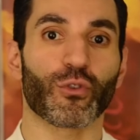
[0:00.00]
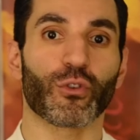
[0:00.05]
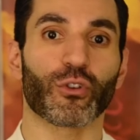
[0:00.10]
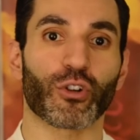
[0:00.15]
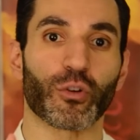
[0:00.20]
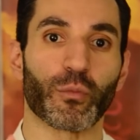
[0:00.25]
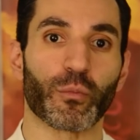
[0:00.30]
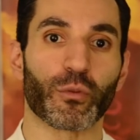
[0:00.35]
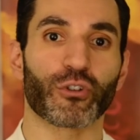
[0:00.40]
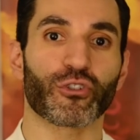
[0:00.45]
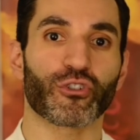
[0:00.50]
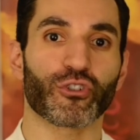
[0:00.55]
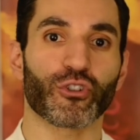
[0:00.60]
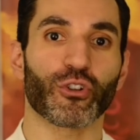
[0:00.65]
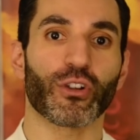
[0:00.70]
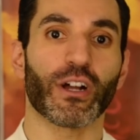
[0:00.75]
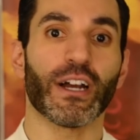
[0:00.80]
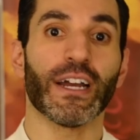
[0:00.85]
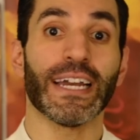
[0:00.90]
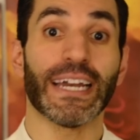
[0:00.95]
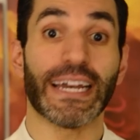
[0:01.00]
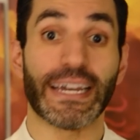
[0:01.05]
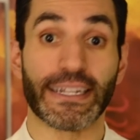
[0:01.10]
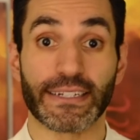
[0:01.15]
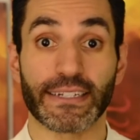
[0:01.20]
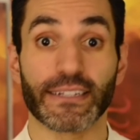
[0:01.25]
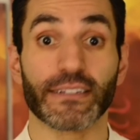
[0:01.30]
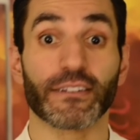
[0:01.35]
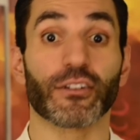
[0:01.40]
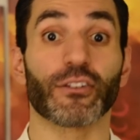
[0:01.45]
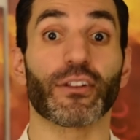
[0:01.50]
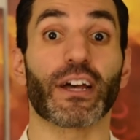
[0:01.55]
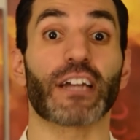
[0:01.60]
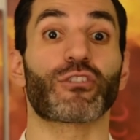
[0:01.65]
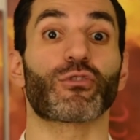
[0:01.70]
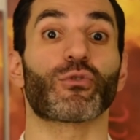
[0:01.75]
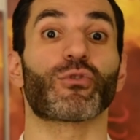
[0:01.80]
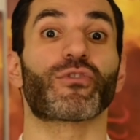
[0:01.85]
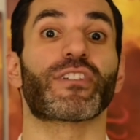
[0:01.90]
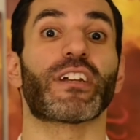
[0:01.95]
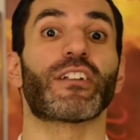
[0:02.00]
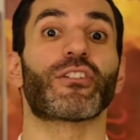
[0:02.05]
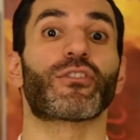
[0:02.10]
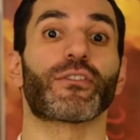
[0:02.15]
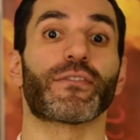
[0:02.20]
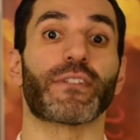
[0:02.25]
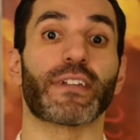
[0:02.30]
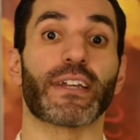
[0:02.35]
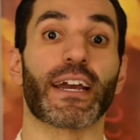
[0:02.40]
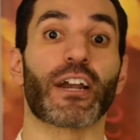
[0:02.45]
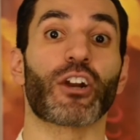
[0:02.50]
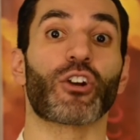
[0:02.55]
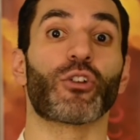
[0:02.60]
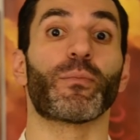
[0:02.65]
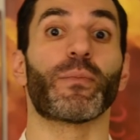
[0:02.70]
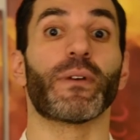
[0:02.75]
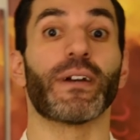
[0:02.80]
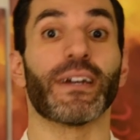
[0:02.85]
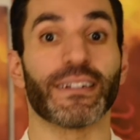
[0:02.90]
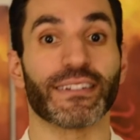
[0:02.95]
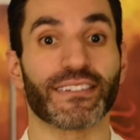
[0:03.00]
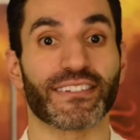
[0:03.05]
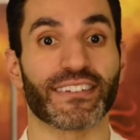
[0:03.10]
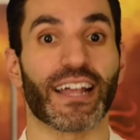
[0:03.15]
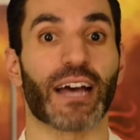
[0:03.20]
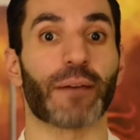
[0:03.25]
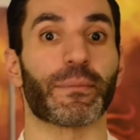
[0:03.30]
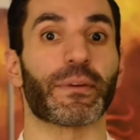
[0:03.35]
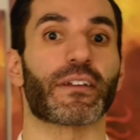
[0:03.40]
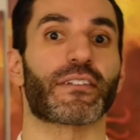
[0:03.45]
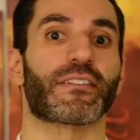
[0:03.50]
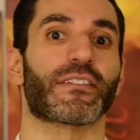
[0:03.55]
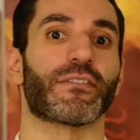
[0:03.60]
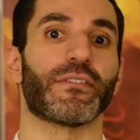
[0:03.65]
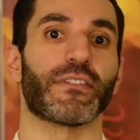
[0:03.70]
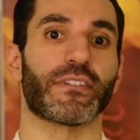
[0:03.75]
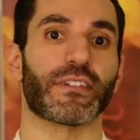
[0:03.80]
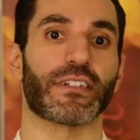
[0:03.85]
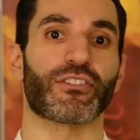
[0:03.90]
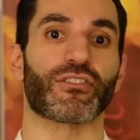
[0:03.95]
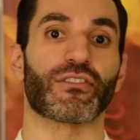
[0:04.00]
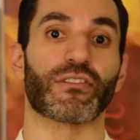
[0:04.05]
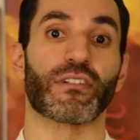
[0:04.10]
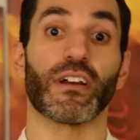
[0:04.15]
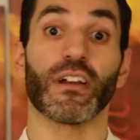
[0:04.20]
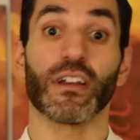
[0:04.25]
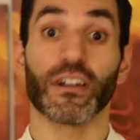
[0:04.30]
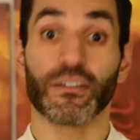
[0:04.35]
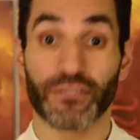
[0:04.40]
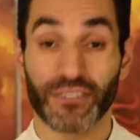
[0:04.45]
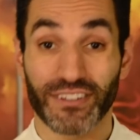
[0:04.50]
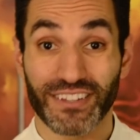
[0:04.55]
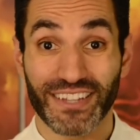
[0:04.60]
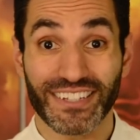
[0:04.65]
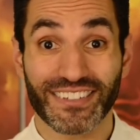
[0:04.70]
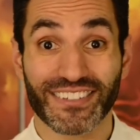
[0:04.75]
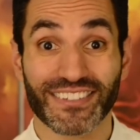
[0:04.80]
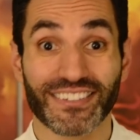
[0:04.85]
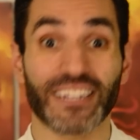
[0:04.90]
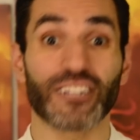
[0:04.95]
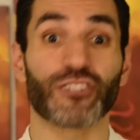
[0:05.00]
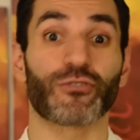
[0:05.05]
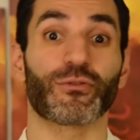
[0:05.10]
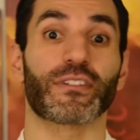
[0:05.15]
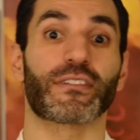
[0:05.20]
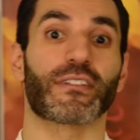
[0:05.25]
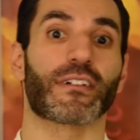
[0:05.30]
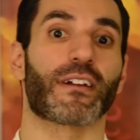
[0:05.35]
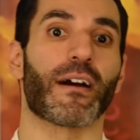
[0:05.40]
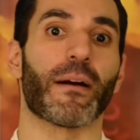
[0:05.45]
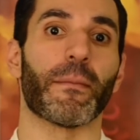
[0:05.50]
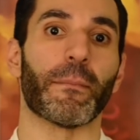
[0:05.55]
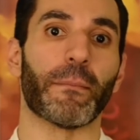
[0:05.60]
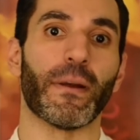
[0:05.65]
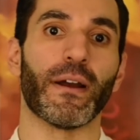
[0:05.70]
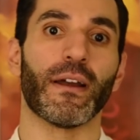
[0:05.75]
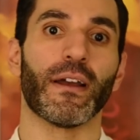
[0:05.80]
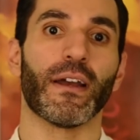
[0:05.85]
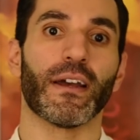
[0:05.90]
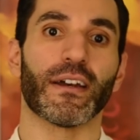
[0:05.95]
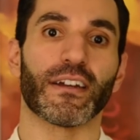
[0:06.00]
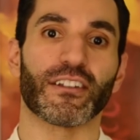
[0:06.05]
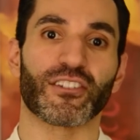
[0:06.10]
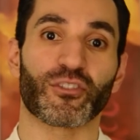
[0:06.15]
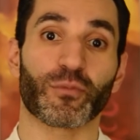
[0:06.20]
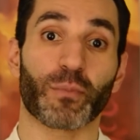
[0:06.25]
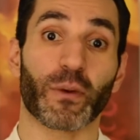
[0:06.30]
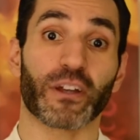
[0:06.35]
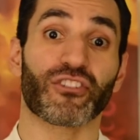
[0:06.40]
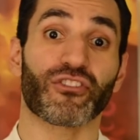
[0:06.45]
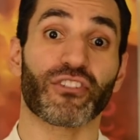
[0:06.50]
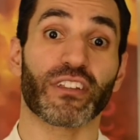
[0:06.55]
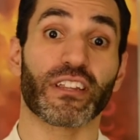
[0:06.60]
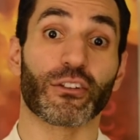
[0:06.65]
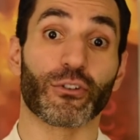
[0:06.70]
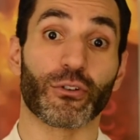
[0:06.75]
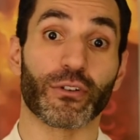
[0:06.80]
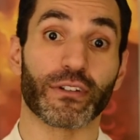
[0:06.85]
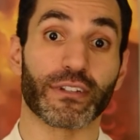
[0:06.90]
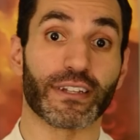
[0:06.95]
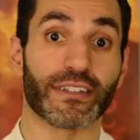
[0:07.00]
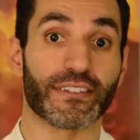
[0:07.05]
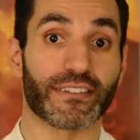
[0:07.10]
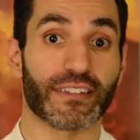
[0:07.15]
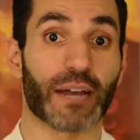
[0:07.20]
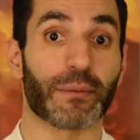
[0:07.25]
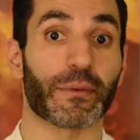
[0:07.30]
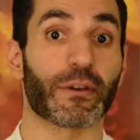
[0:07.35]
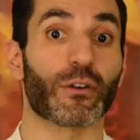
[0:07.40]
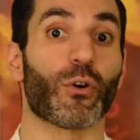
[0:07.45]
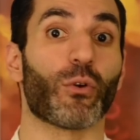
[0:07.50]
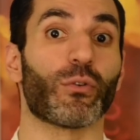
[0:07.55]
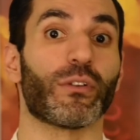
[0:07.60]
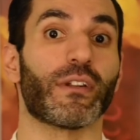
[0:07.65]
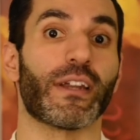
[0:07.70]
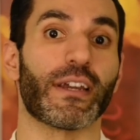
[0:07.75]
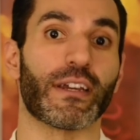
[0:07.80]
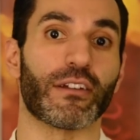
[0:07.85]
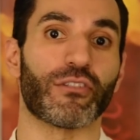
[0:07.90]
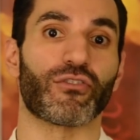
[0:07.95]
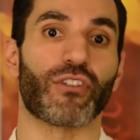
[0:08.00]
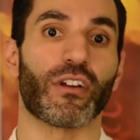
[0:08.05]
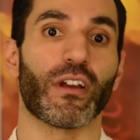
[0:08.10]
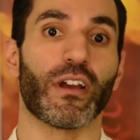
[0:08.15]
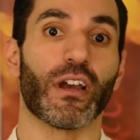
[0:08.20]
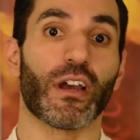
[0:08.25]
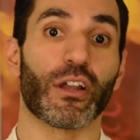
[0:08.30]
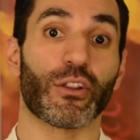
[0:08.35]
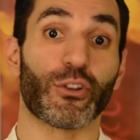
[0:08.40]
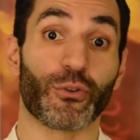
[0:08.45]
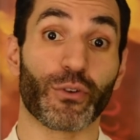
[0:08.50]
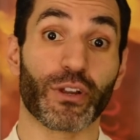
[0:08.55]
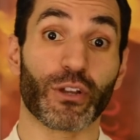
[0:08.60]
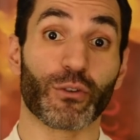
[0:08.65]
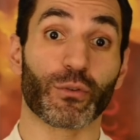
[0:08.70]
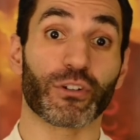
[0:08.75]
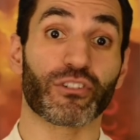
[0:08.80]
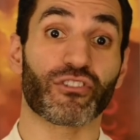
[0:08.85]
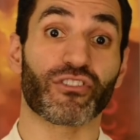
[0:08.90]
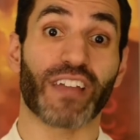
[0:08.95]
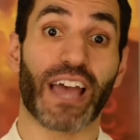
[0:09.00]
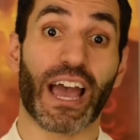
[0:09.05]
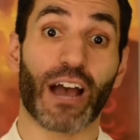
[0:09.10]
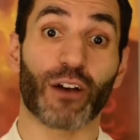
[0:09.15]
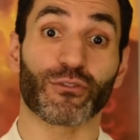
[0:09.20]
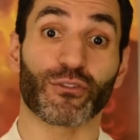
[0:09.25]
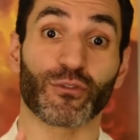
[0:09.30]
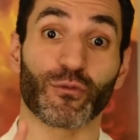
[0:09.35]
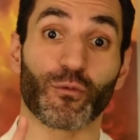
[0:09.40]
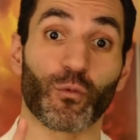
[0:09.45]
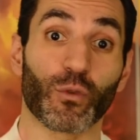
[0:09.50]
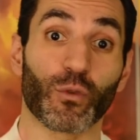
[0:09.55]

commercial, and intellectual center of the Arab and Islamic civilization for the next centuries to come, especially during the Islamic Golden Age, during which the House of